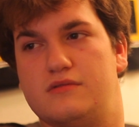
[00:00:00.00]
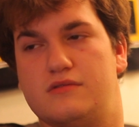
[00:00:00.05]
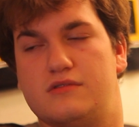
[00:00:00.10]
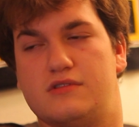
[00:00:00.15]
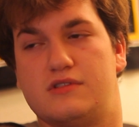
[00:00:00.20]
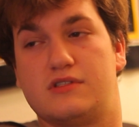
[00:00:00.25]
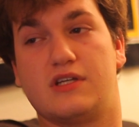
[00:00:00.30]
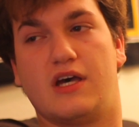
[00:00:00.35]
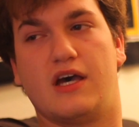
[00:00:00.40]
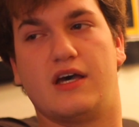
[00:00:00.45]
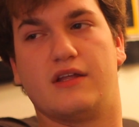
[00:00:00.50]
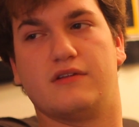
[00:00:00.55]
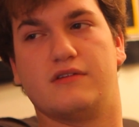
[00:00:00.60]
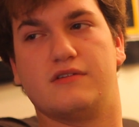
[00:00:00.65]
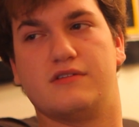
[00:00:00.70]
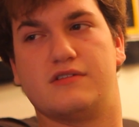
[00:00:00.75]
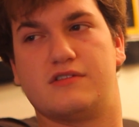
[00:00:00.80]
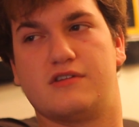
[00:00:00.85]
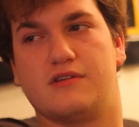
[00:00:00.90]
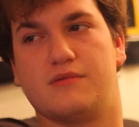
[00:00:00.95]

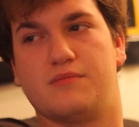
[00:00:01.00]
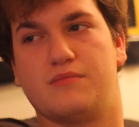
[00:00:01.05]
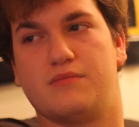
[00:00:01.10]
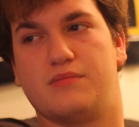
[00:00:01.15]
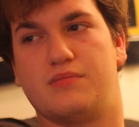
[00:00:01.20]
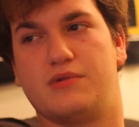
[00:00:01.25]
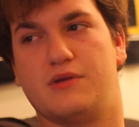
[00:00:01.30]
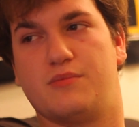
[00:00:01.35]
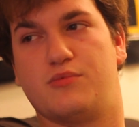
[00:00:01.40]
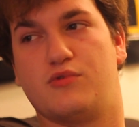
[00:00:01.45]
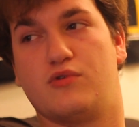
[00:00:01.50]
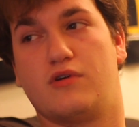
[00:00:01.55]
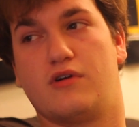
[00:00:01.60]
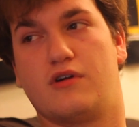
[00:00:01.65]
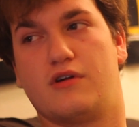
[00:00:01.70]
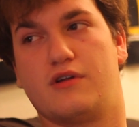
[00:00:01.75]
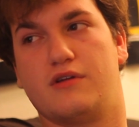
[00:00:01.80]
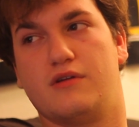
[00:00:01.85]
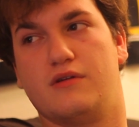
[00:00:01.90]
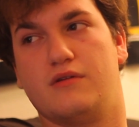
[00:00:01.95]
Sadly, some people
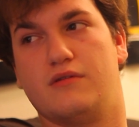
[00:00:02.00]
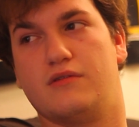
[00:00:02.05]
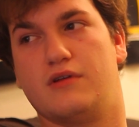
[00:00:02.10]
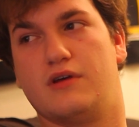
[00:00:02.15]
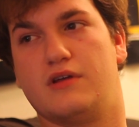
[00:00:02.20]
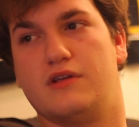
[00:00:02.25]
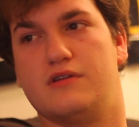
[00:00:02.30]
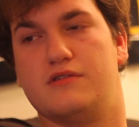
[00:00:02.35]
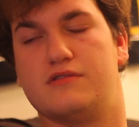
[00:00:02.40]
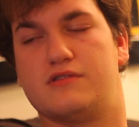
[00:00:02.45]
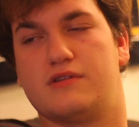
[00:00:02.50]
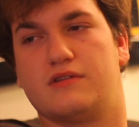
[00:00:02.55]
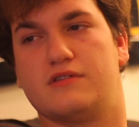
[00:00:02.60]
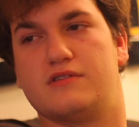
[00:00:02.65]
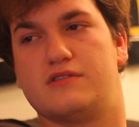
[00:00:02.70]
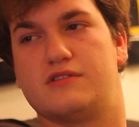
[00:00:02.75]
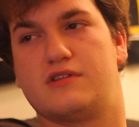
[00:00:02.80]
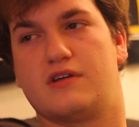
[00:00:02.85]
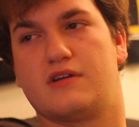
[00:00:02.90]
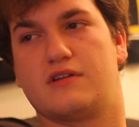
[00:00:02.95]
argue that using
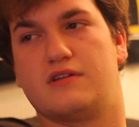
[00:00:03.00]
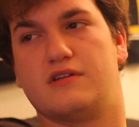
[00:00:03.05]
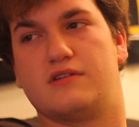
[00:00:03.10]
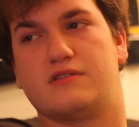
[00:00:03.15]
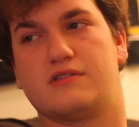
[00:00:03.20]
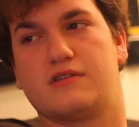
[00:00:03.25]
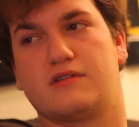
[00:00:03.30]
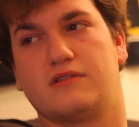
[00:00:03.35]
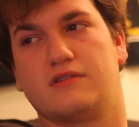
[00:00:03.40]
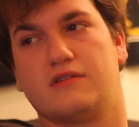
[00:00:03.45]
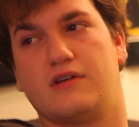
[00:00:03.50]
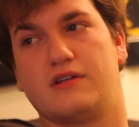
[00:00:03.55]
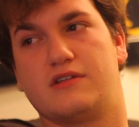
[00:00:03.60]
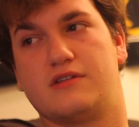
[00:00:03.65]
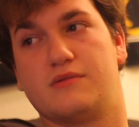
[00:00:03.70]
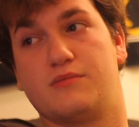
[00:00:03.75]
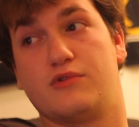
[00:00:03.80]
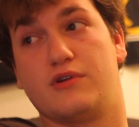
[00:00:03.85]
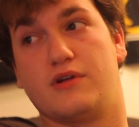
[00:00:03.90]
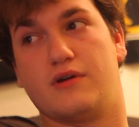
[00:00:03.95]
this technique to collect
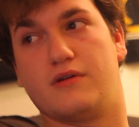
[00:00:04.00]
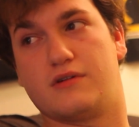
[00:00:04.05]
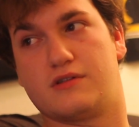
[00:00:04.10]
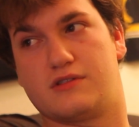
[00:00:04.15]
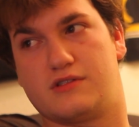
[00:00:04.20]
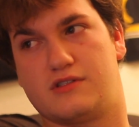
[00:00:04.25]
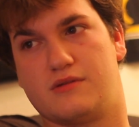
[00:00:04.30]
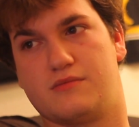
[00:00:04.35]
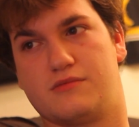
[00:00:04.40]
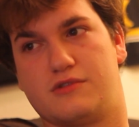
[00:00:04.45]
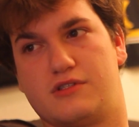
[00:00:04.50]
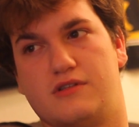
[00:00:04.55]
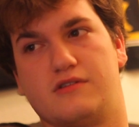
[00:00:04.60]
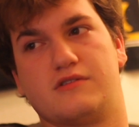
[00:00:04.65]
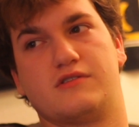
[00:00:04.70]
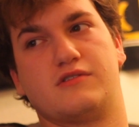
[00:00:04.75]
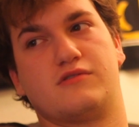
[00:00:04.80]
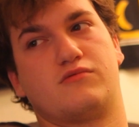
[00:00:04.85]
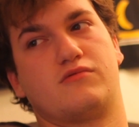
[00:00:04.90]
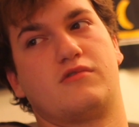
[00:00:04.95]
embryonic stem
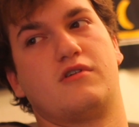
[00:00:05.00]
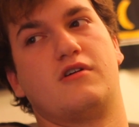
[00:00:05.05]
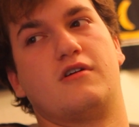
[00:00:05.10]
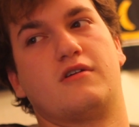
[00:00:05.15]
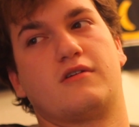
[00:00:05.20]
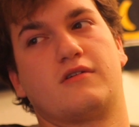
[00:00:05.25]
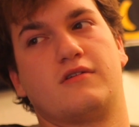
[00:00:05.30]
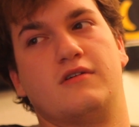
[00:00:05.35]
cells is wrong,